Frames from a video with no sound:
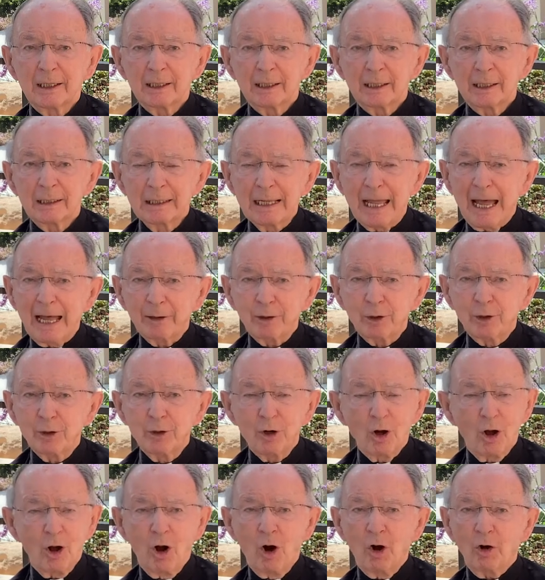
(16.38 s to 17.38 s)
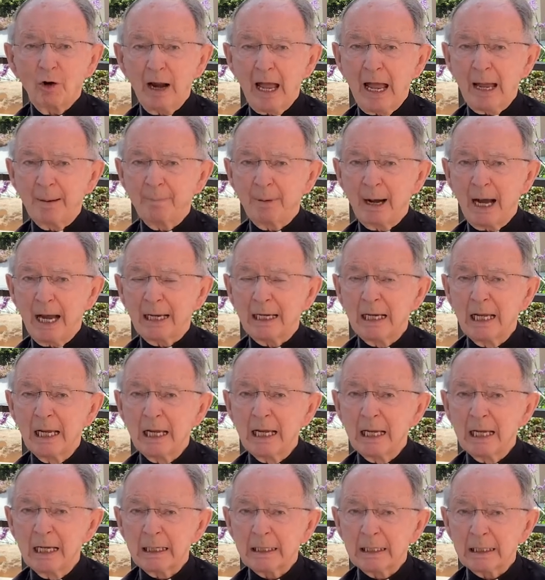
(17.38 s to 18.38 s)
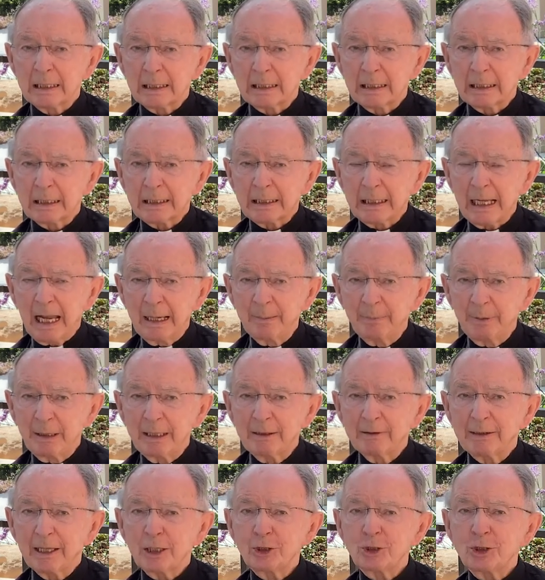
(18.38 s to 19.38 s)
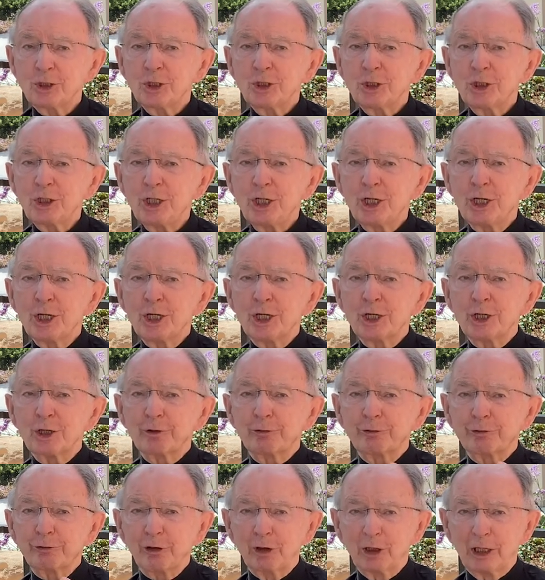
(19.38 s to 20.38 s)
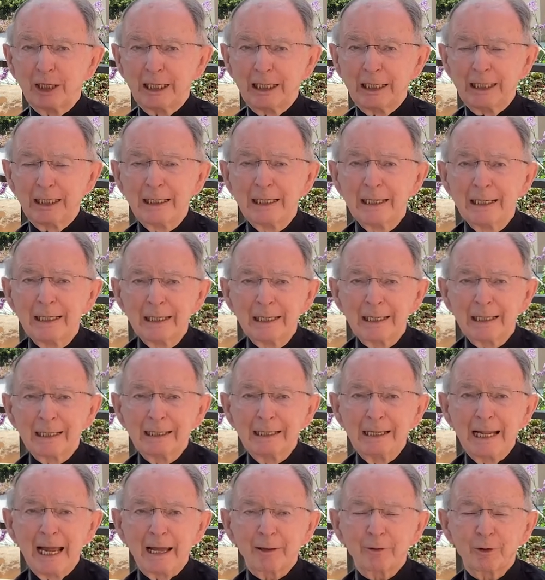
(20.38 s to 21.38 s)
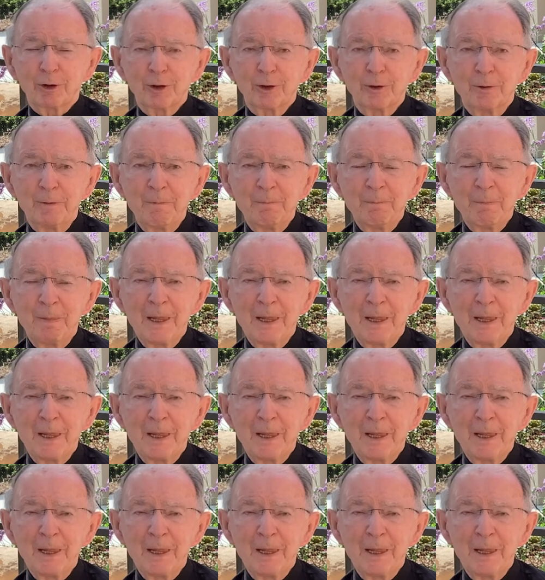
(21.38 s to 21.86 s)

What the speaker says: ladder or am I climbing the cheerfully ladder.